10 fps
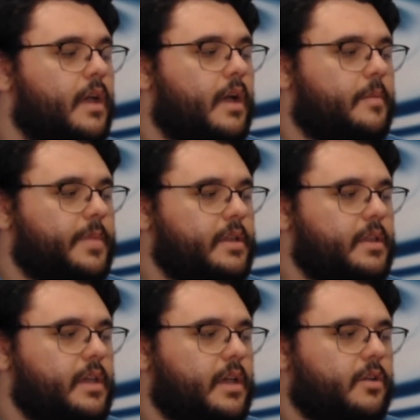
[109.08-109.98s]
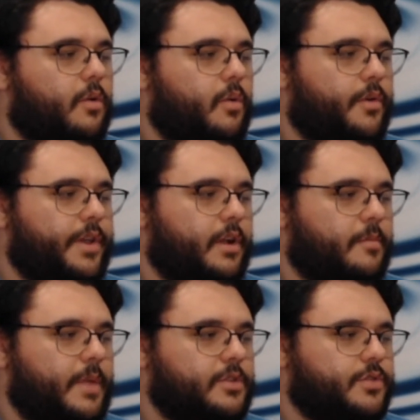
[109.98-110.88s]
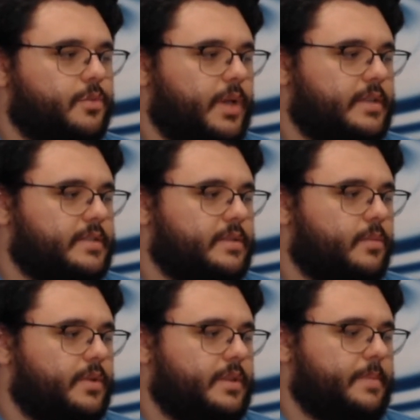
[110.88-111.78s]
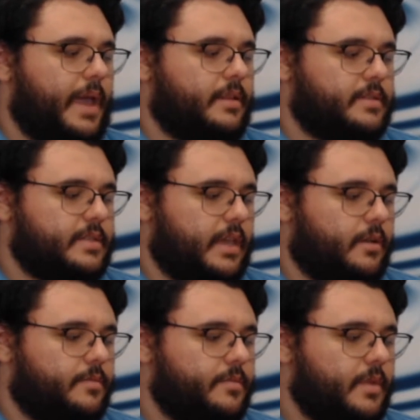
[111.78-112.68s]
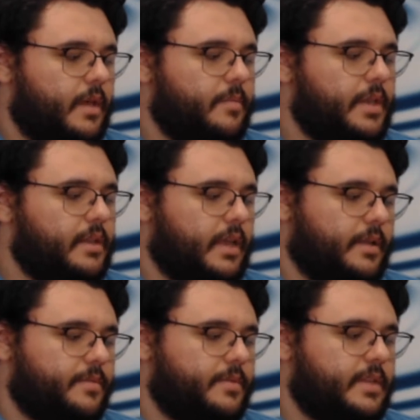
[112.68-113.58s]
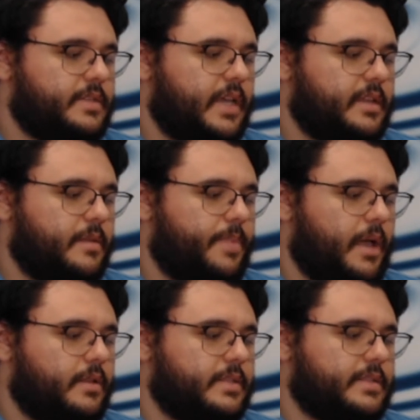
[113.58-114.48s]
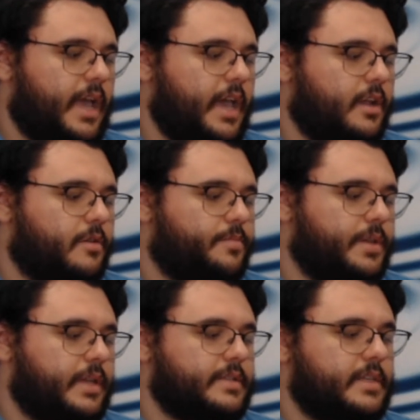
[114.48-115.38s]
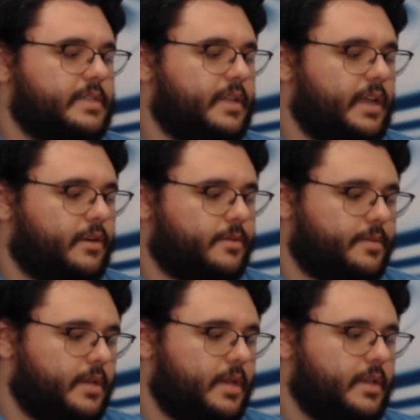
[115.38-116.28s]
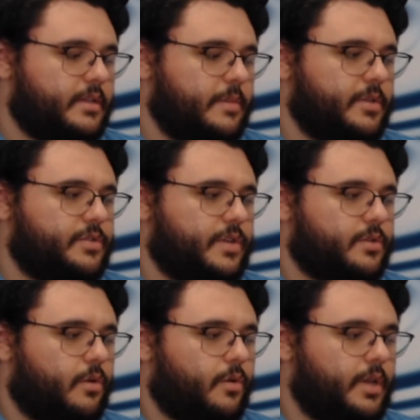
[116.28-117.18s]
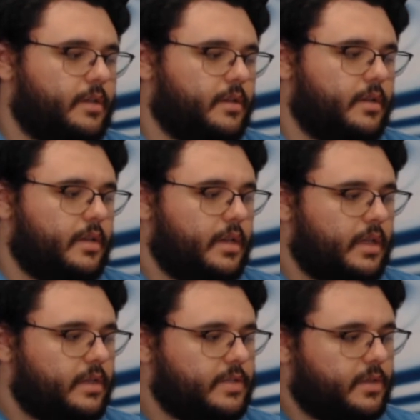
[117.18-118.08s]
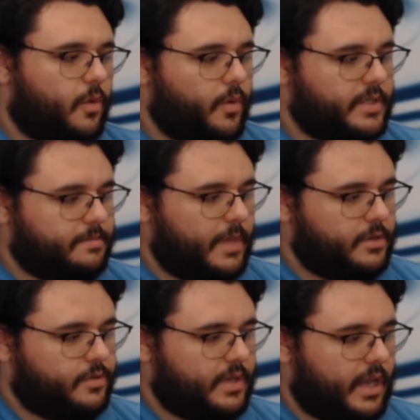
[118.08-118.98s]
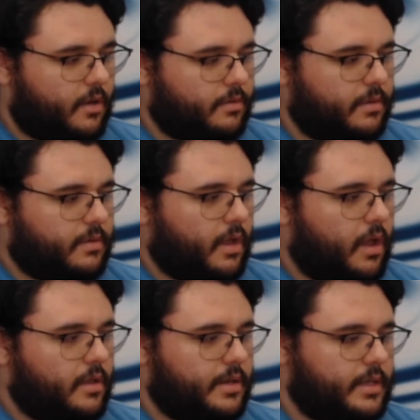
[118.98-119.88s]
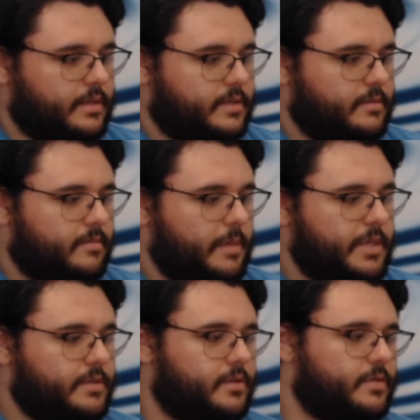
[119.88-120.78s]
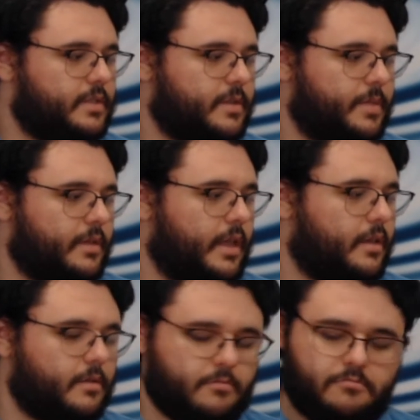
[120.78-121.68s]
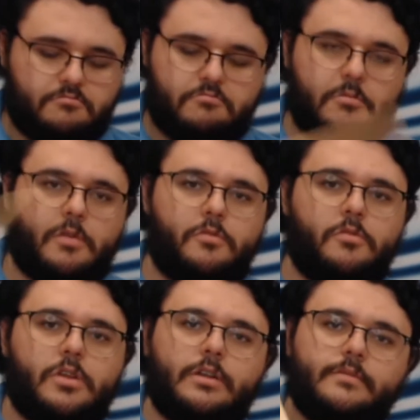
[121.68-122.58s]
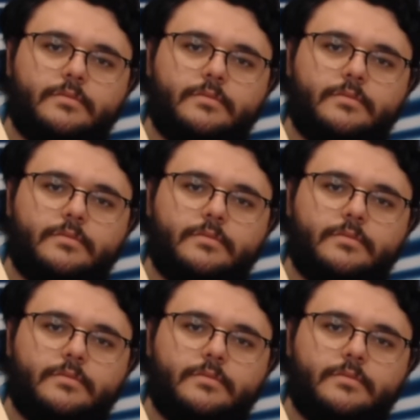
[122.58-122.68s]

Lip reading: Amelia and Corey are measuring weights with the balance scale. Amelia, this side of the balance is higher because it is lighter, demonstrates Corey. It looks like Corey's measuring how tall it is. Maybe he's using something like a ruler.